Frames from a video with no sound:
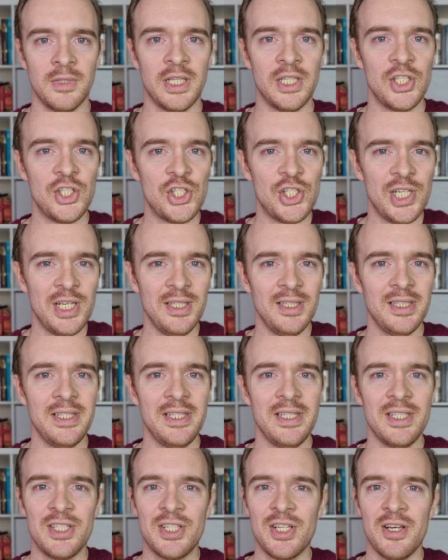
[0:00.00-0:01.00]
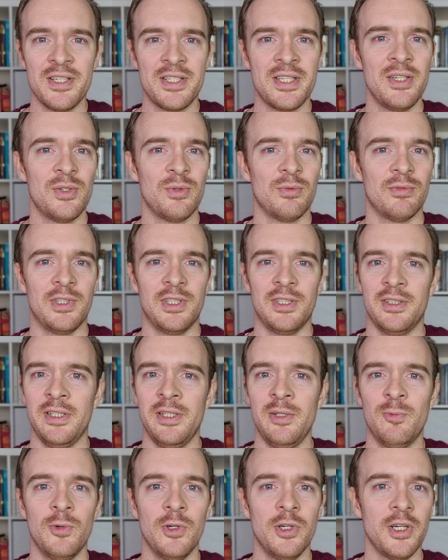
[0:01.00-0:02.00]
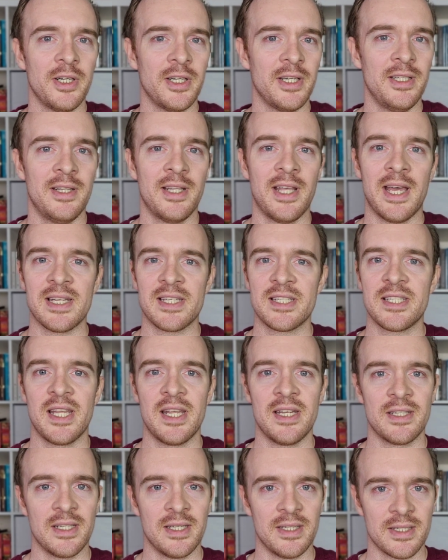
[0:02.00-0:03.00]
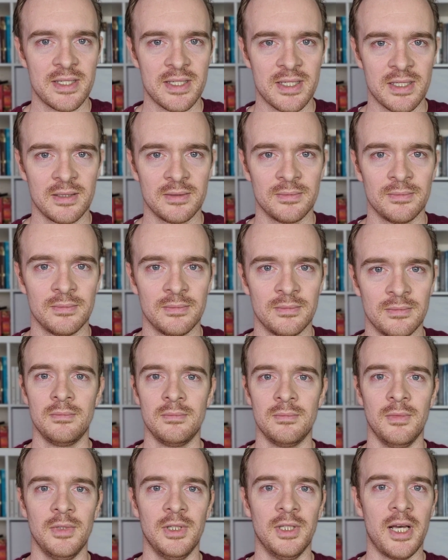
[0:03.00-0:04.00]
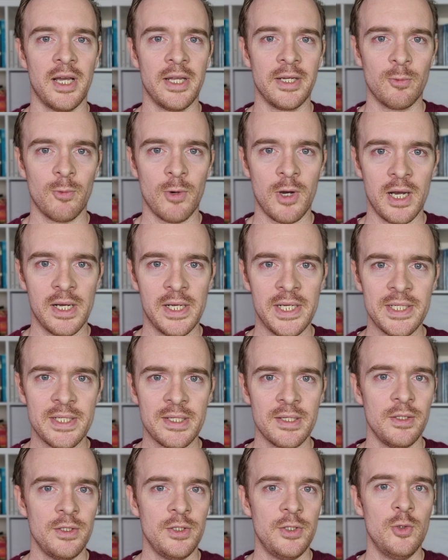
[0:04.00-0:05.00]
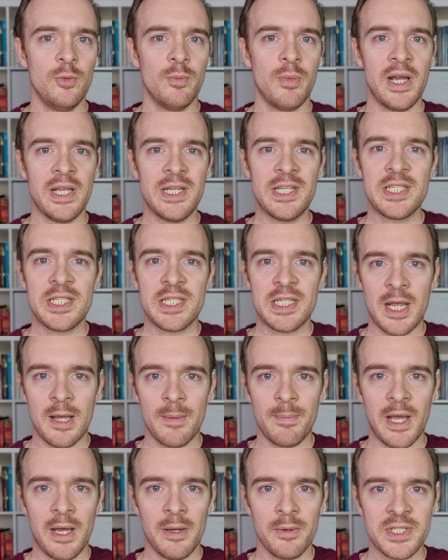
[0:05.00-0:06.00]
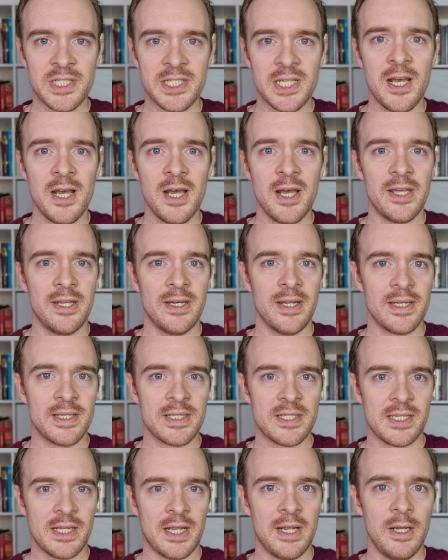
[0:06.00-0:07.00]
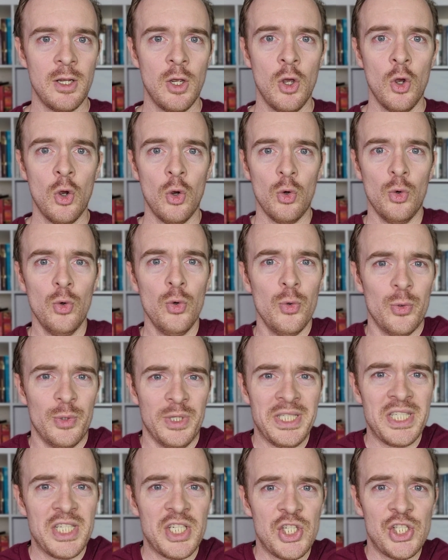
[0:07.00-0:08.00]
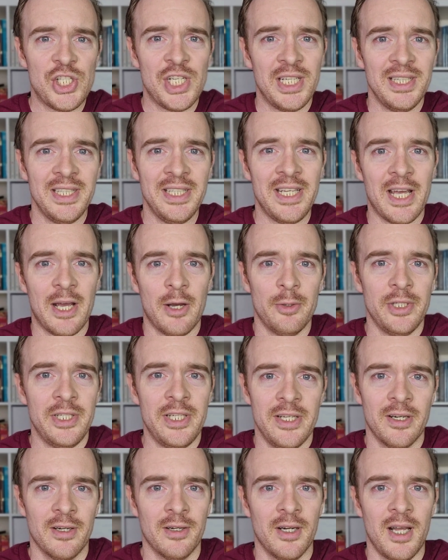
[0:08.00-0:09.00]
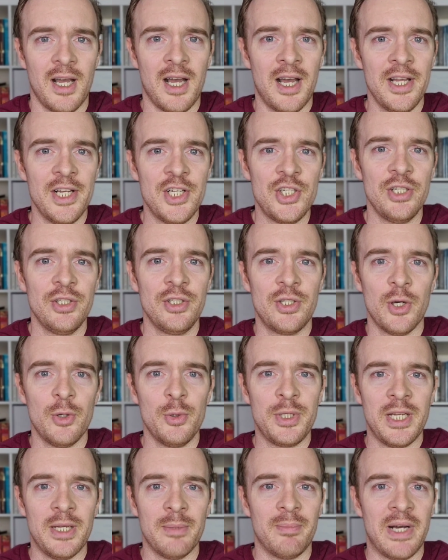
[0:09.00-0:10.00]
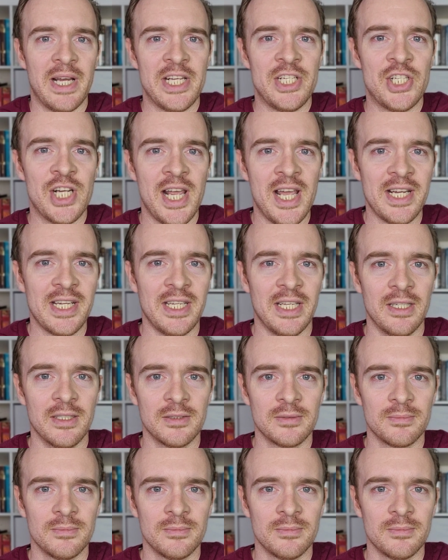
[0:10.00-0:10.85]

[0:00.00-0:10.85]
Chilly doesn't really work in that sentence. Likewise, you might step outside and say, "Ooh, it's chilly out here. I should go get my jacket."